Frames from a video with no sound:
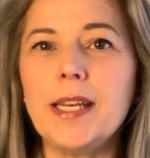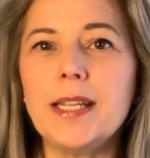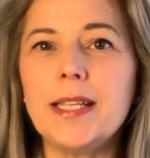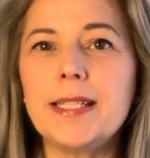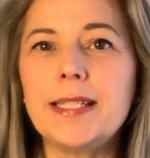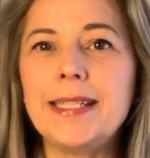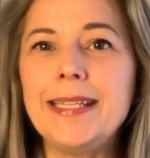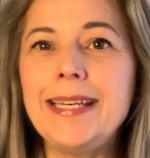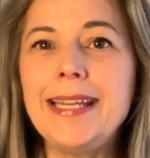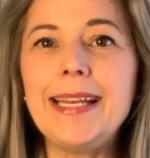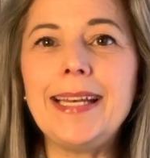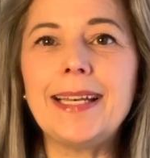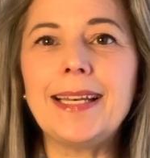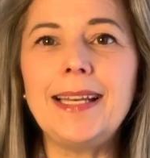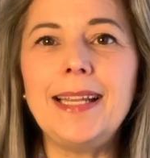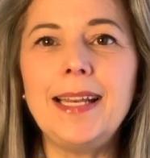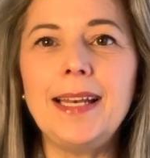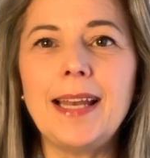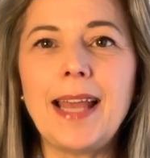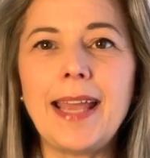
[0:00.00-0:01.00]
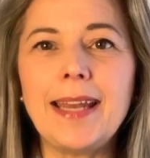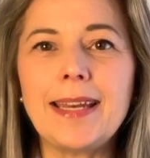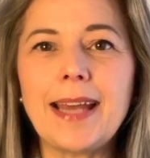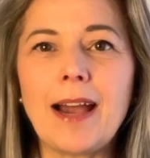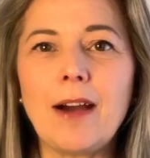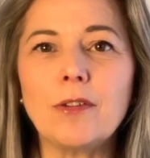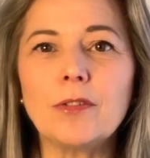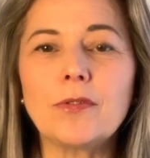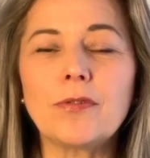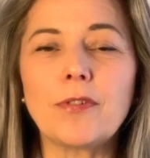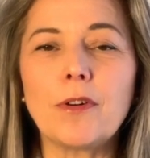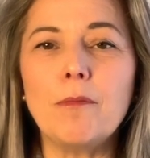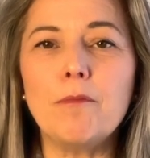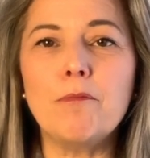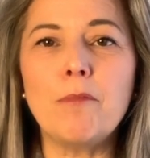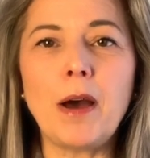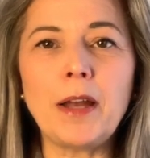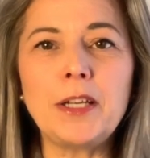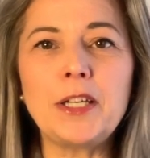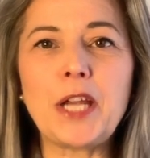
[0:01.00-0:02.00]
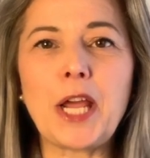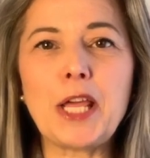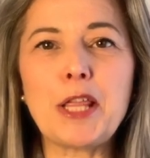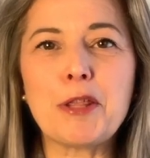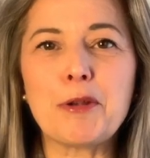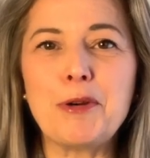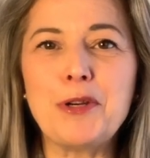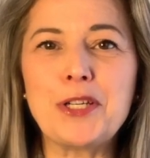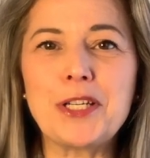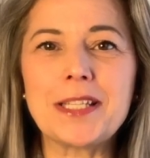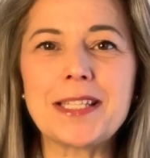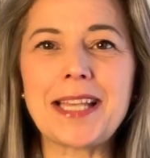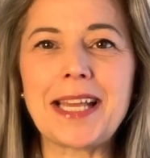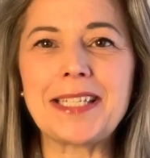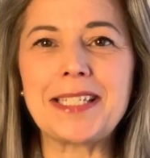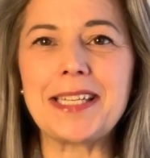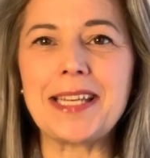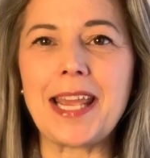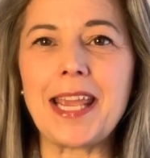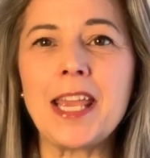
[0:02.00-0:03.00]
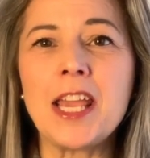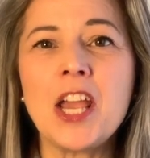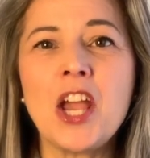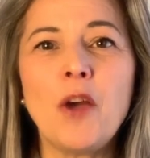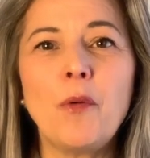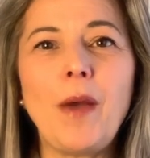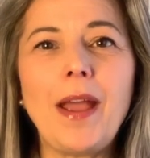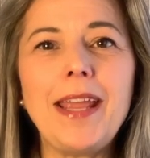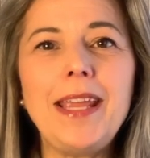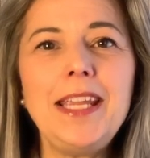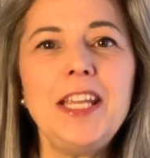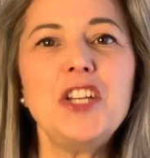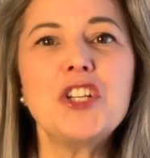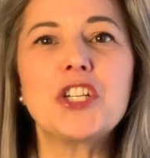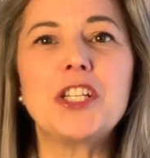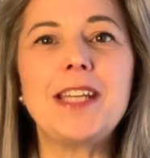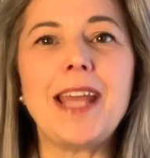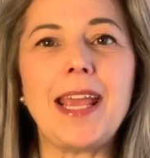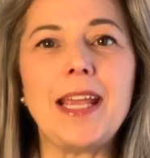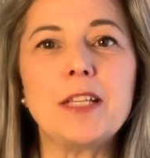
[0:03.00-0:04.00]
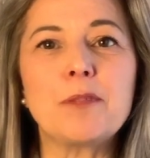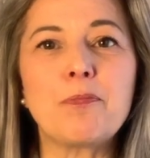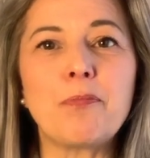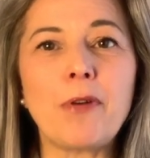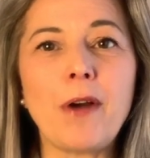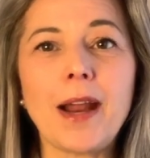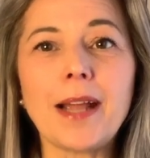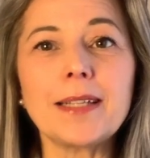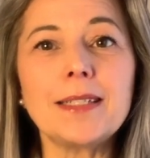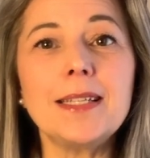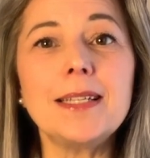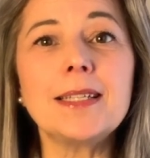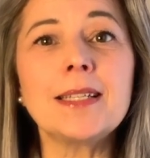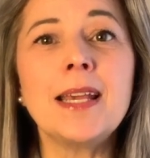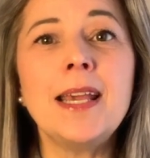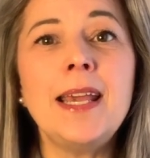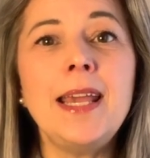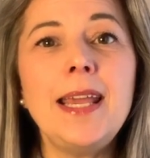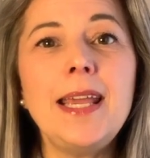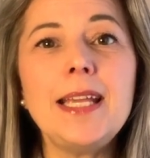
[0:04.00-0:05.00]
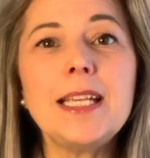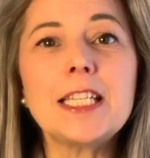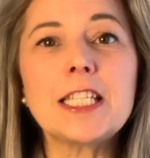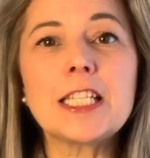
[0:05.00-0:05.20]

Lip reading: is neatly laid out from Monday through to Saturday, where each day's practice is